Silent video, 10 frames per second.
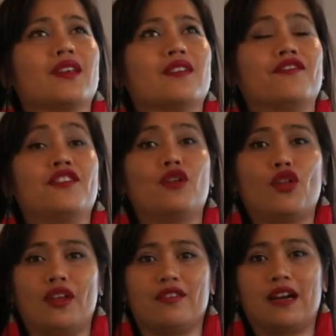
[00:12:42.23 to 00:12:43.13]

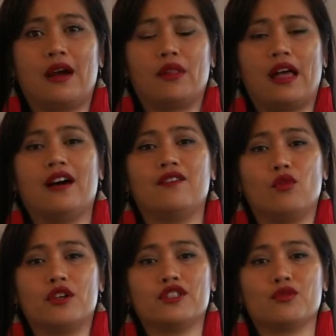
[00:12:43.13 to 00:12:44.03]
feeling that I will have
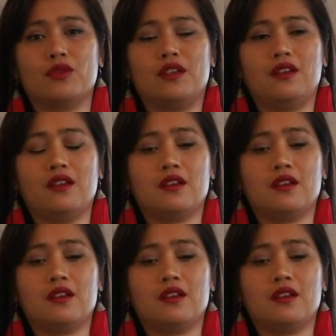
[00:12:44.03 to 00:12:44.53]
once we